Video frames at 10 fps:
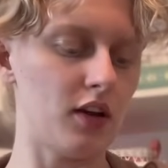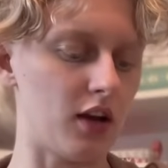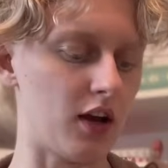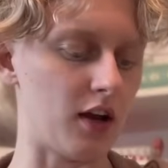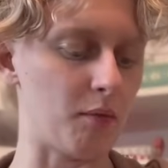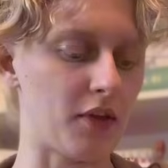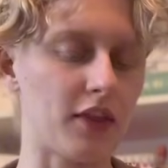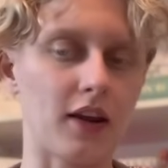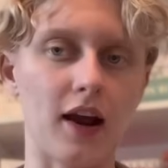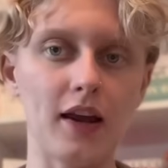
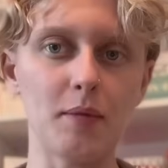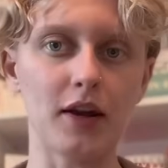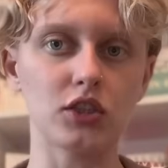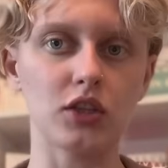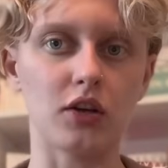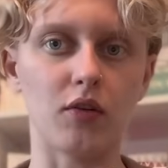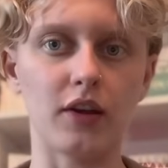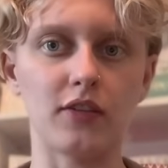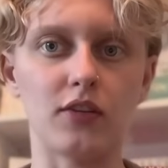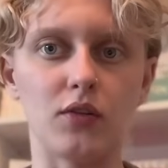that I am actually
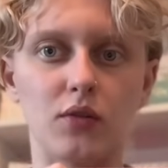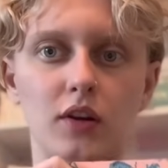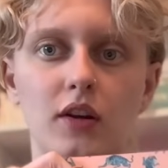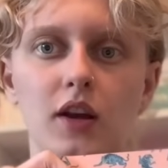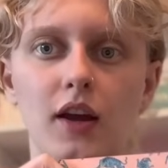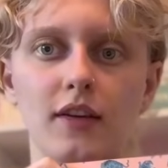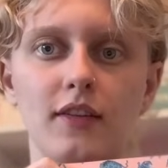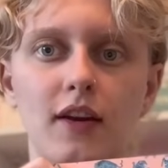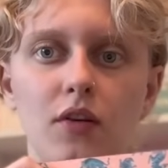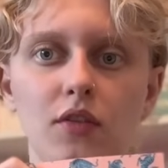going to cut
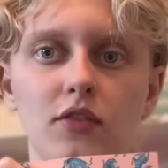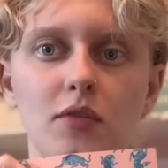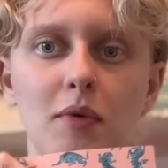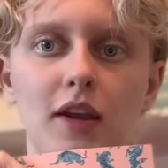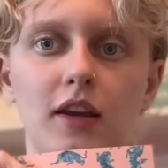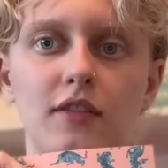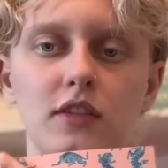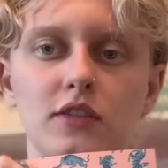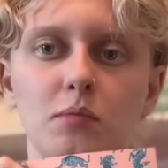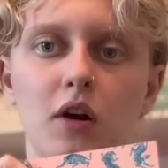down to make it
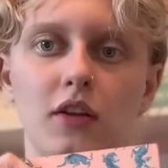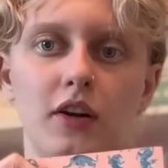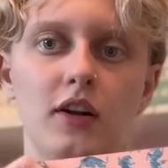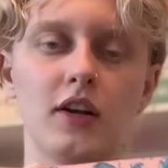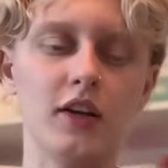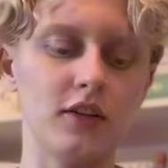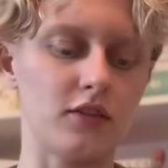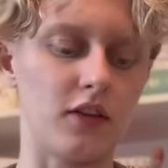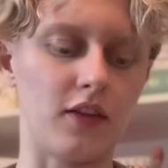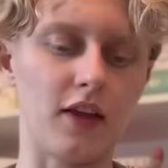even smaller.
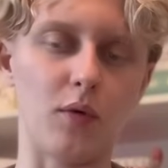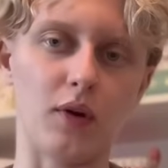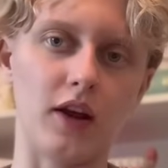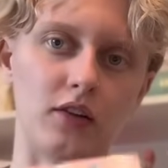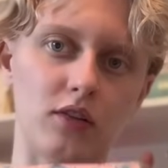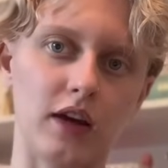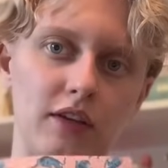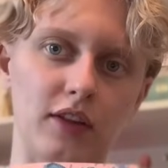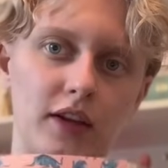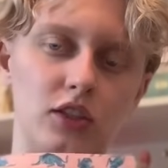So then that way I don't
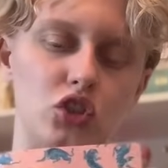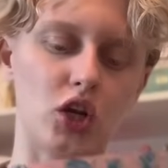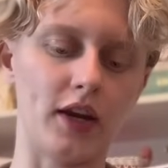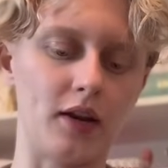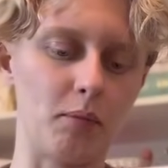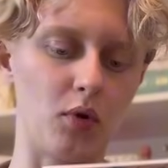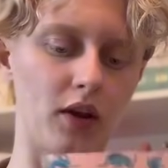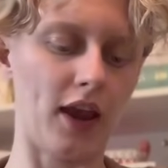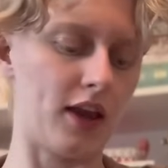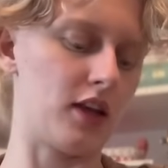have like a giant
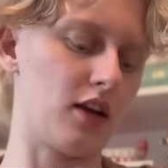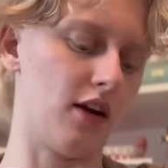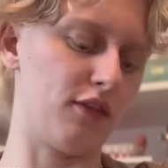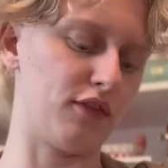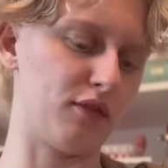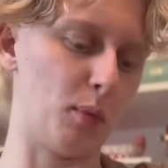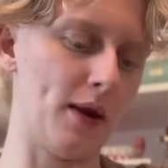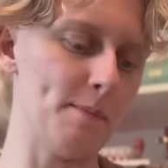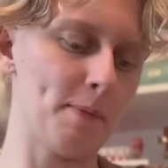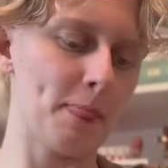book hanging off of
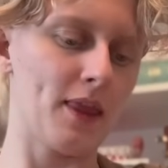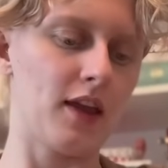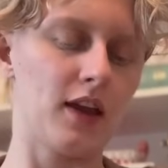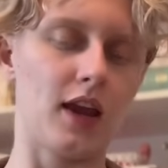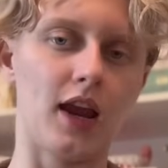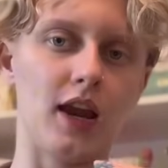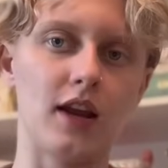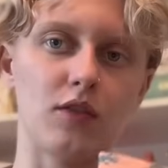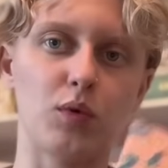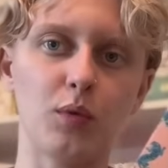me.
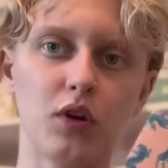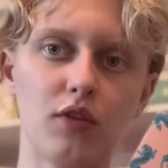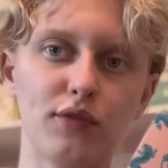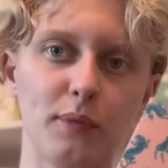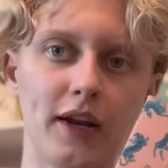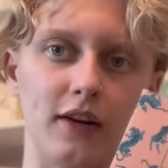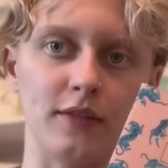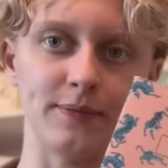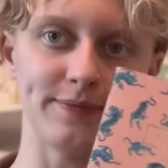And we will go from there.